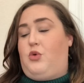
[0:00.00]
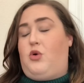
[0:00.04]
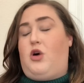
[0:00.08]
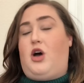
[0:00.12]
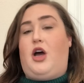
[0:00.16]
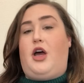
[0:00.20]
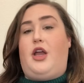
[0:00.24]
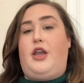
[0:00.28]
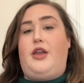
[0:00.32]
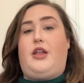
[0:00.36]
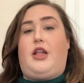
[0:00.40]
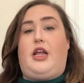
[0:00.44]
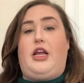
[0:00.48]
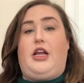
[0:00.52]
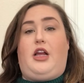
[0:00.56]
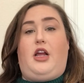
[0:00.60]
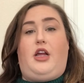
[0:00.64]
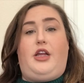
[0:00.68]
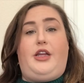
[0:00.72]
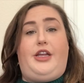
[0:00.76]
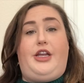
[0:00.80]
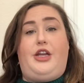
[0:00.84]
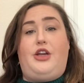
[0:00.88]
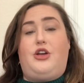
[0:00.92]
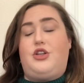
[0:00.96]
wand like
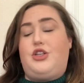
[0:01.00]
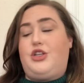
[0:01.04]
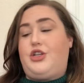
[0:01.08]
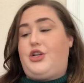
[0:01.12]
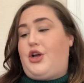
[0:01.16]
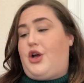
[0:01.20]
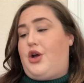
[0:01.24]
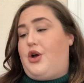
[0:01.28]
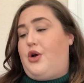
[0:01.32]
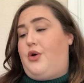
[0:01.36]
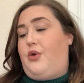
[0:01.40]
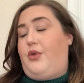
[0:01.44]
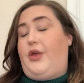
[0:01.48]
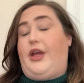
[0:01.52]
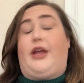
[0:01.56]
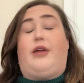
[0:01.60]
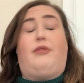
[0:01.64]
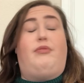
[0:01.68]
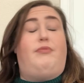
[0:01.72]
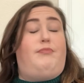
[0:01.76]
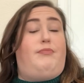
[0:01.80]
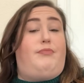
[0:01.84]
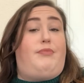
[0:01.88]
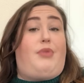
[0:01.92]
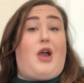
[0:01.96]
years ago, like
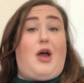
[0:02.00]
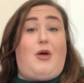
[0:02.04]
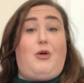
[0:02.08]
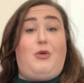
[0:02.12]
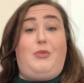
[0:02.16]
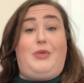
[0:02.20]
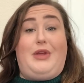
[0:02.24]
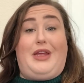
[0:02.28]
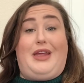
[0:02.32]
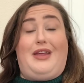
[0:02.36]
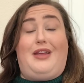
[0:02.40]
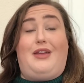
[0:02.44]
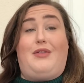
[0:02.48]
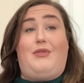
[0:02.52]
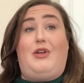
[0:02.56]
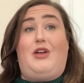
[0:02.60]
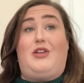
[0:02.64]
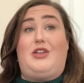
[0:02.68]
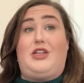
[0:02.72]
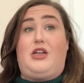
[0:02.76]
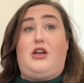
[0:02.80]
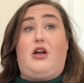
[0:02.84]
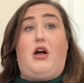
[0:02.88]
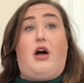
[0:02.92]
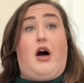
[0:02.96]
probably when I
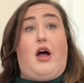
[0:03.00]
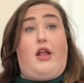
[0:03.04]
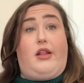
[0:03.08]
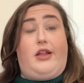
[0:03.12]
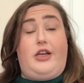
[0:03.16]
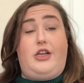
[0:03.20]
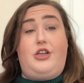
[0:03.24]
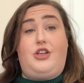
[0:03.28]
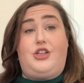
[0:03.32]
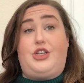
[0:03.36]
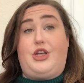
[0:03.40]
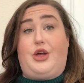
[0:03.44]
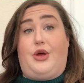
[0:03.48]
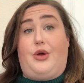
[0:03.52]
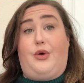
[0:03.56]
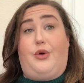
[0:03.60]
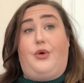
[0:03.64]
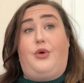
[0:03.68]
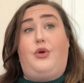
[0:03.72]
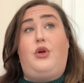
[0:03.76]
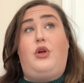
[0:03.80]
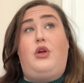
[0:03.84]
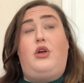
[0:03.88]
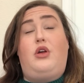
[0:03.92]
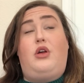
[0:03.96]
was in college, so